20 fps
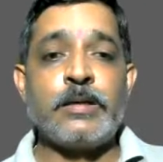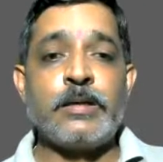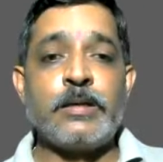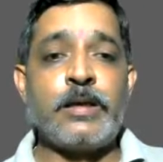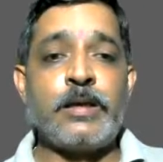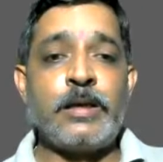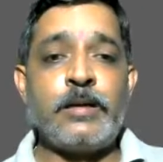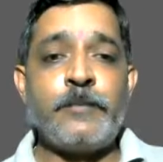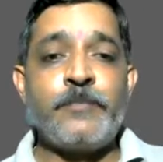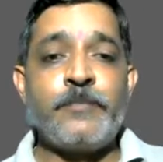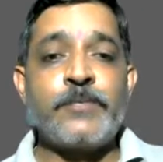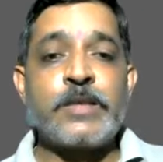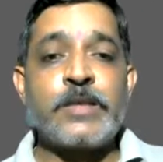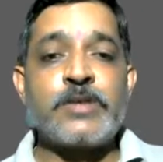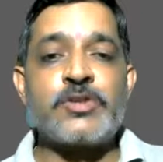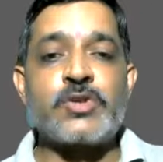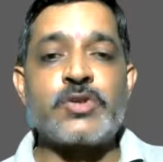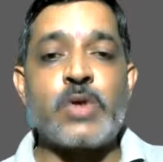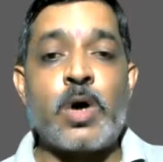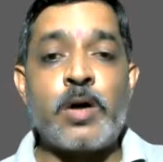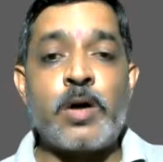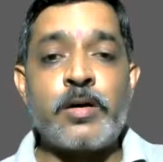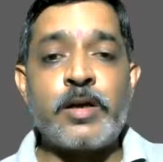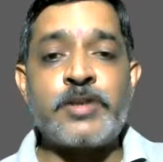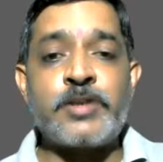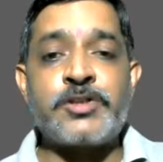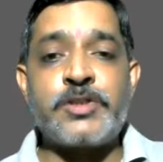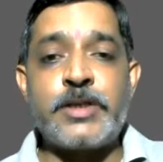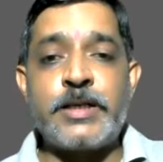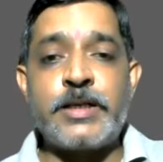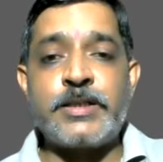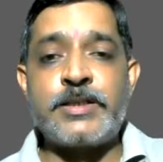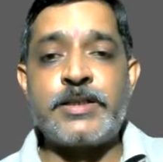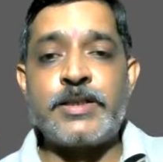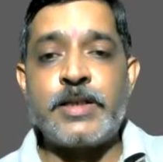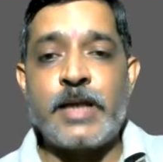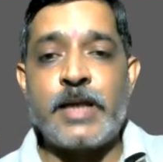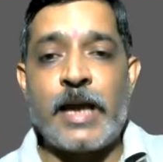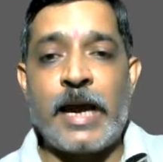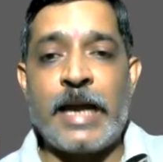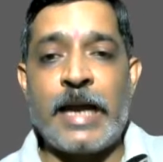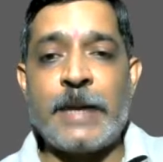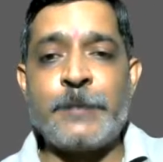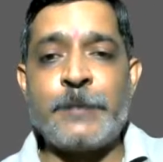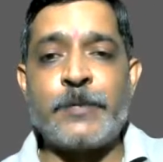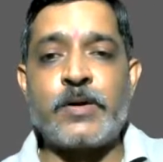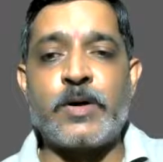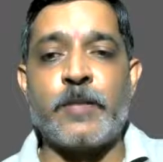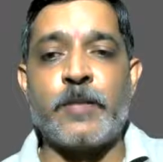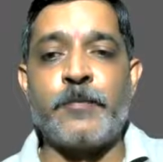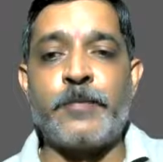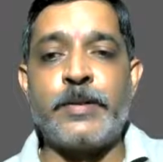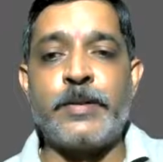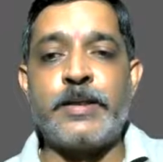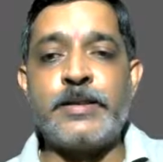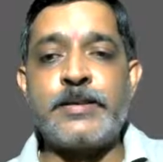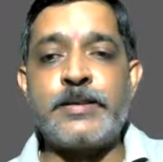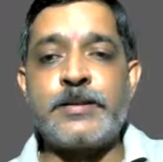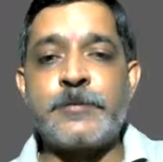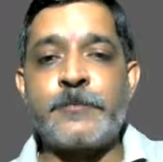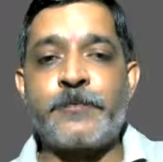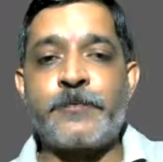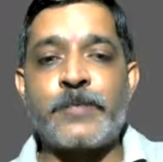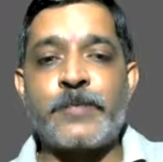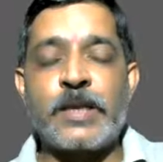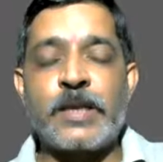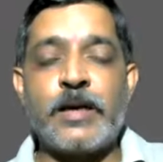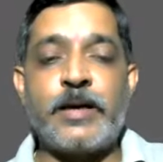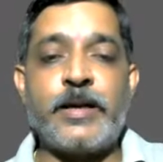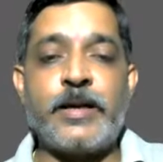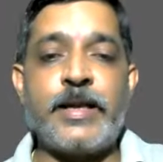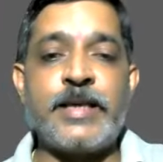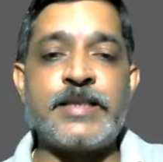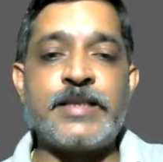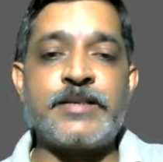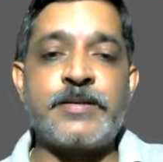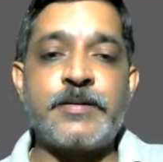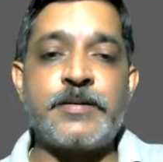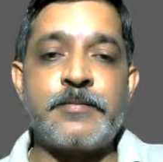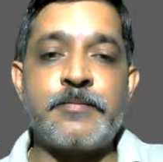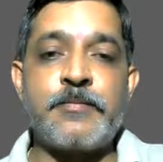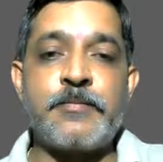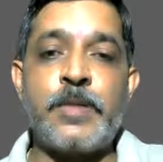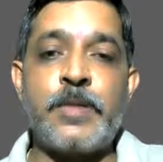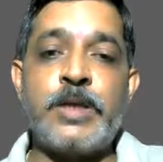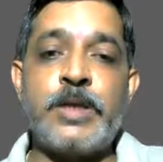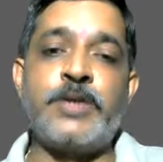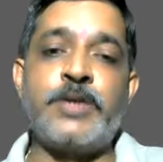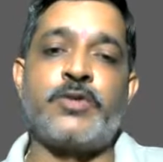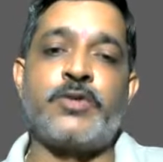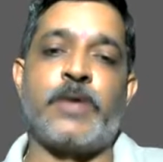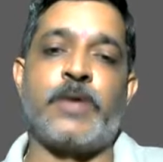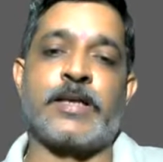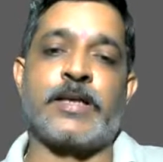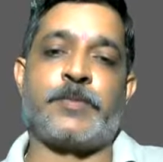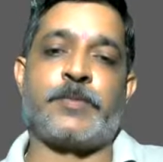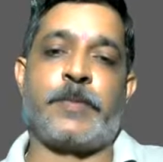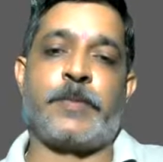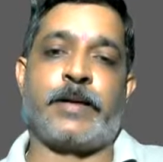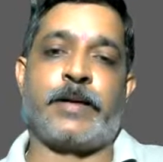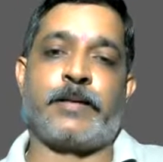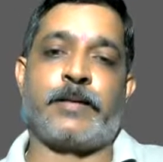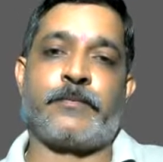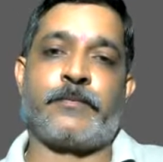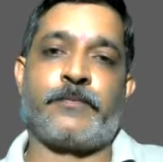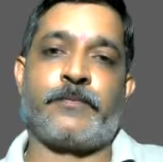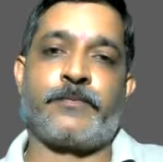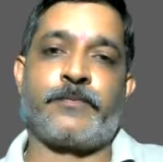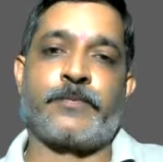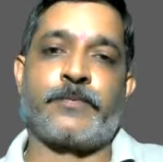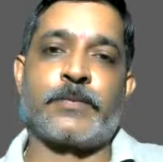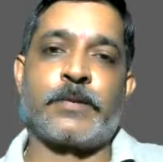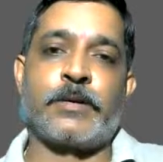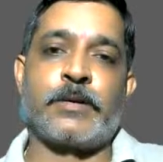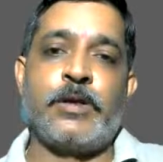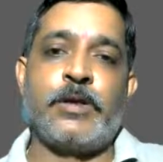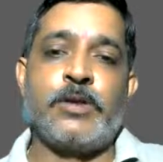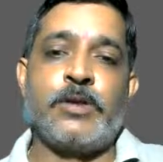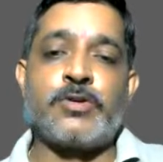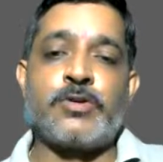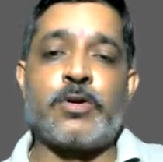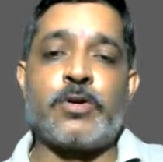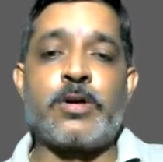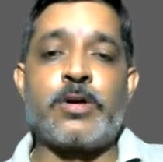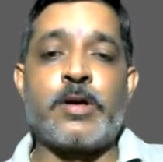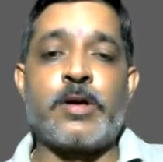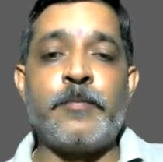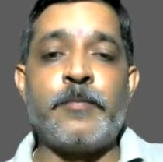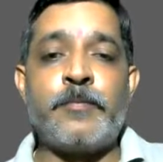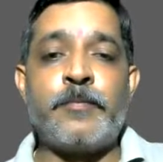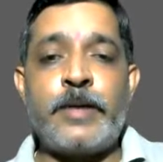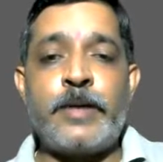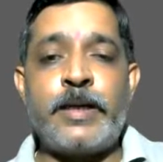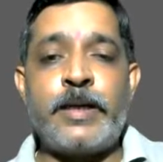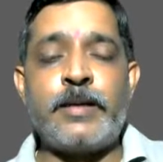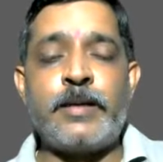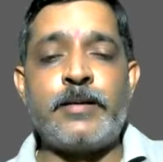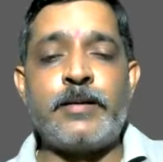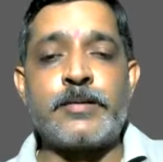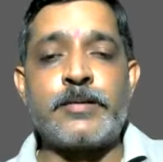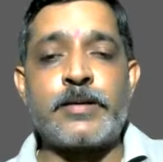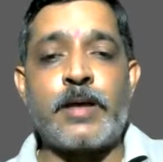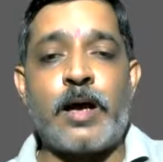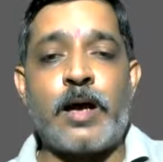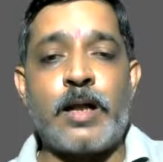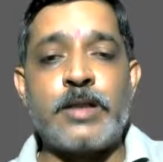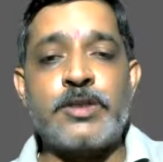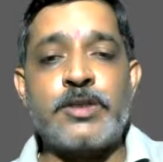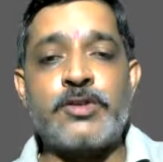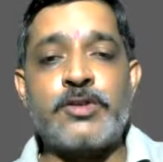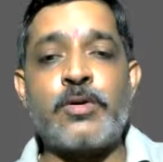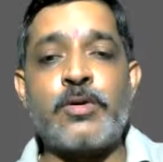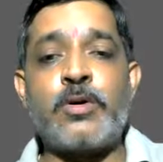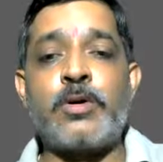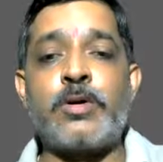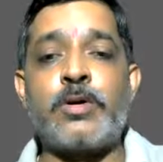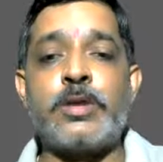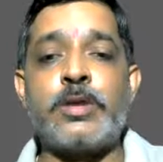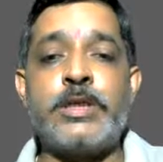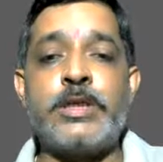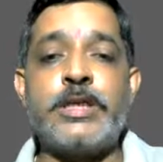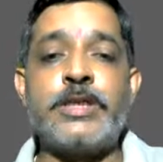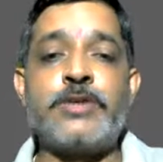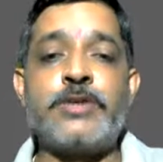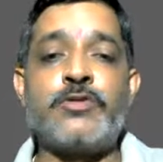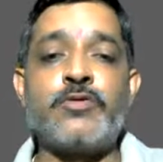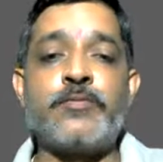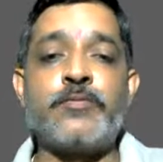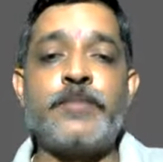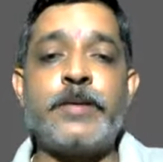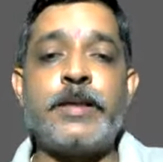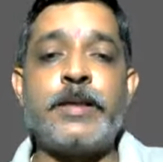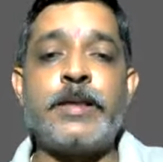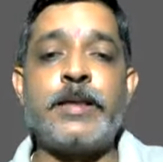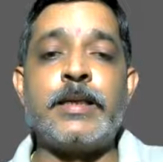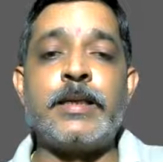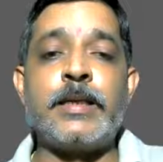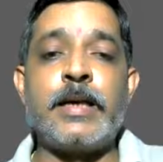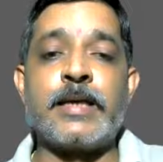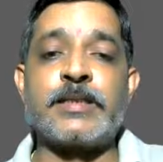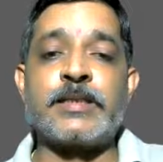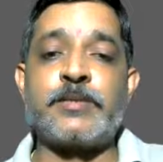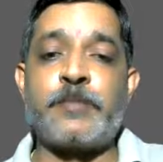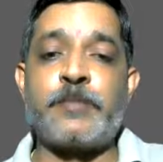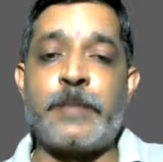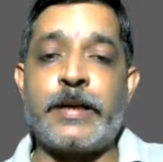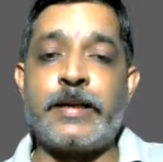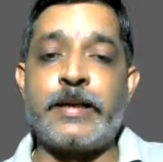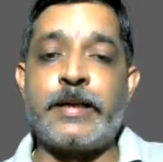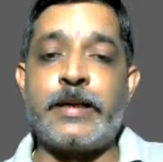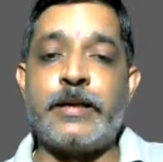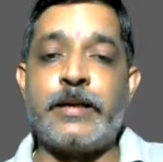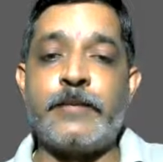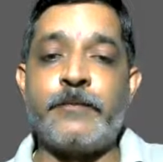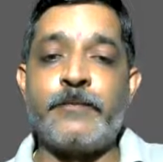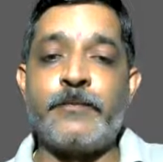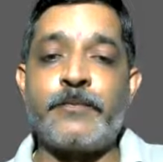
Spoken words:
Then stock exchange help companies raise money to expand. So companies also need to be expanded.